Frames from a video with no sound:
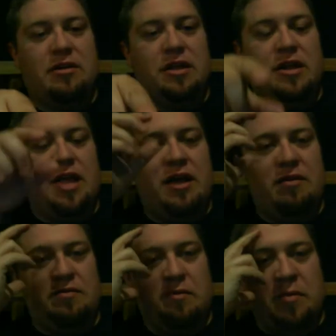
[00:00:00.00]
and Lynette
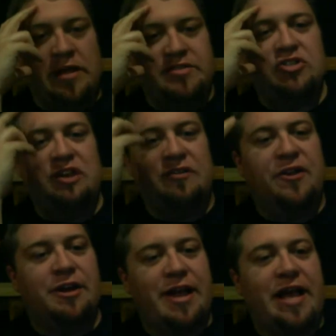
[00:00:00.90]
message. I
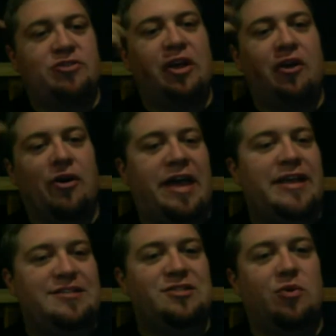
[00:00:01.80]
figured Gastric. Okay,
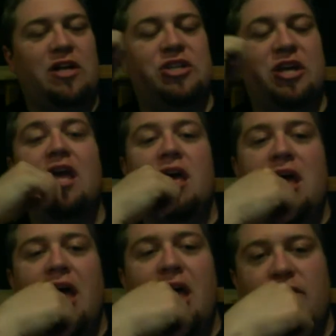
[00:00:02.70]
he's still watching.
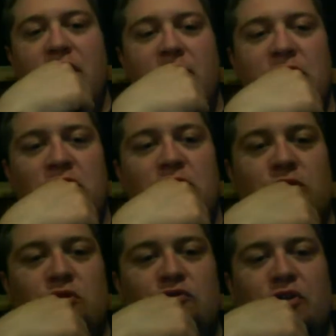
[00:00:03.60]
And if anybody knew
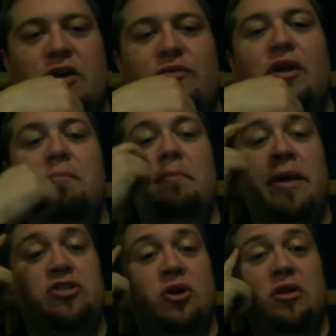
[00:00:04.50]
the new flavor,
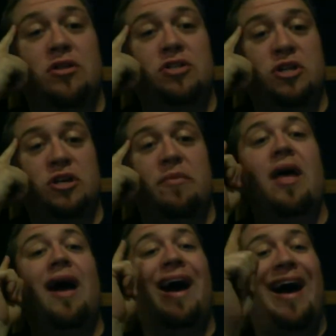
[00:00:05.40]
mint chocolate chip.
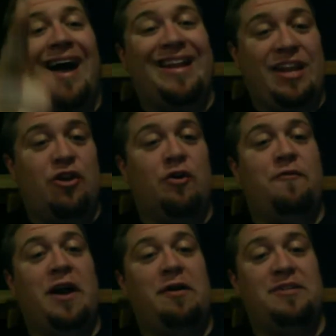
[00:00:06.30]
I need to go
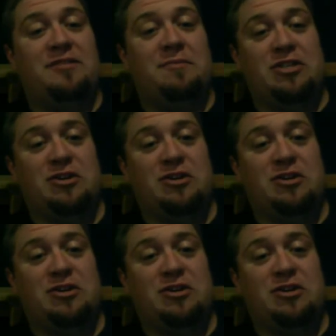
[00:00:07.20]
find me some mint